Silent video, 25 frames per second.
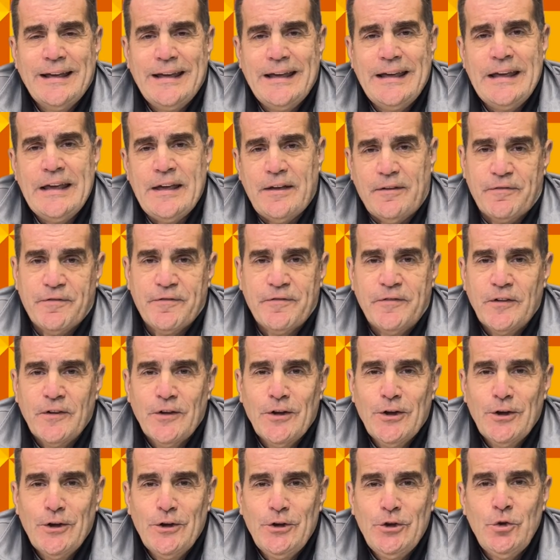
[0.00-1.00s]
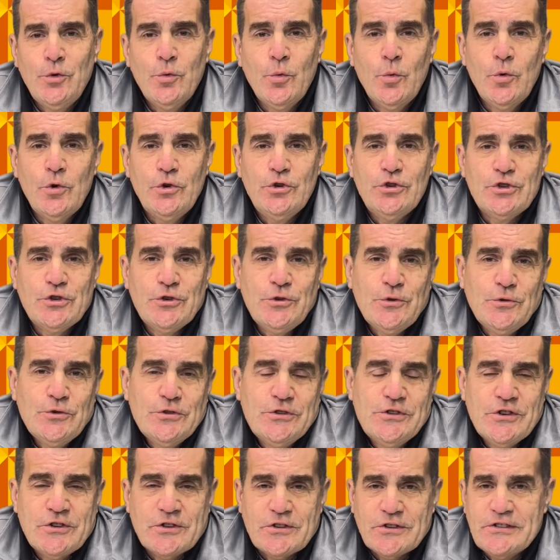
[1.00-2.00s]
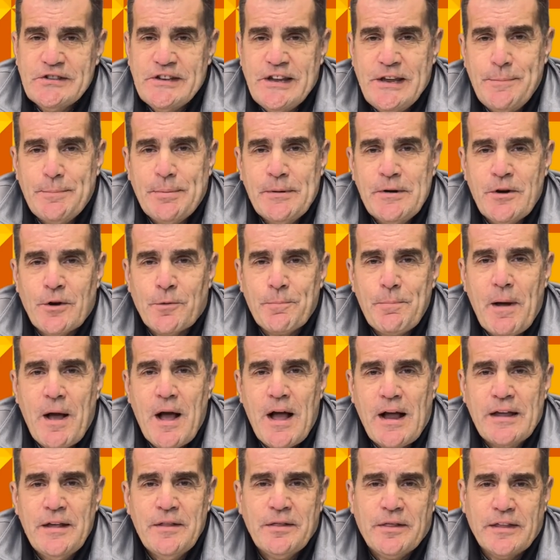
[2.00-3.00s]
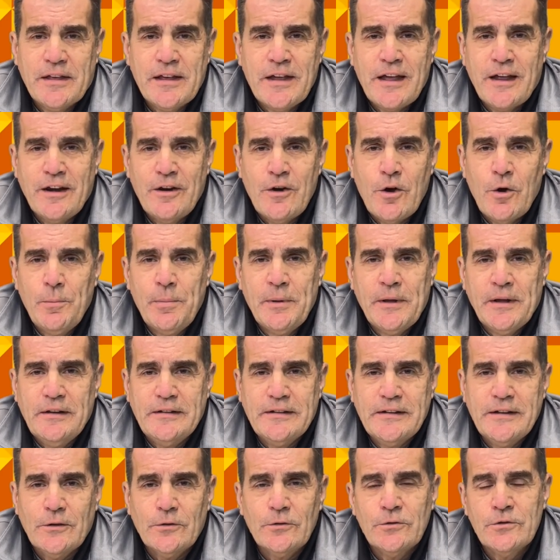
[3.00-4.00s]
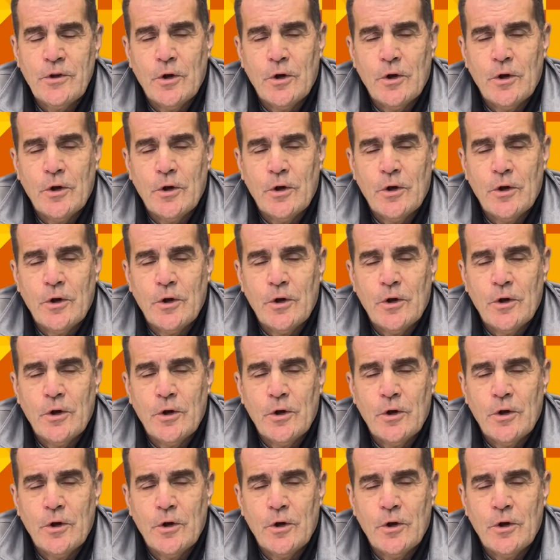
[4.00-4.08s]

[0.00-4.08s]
If you would choose to just keep it in your pocket thinking no big deal,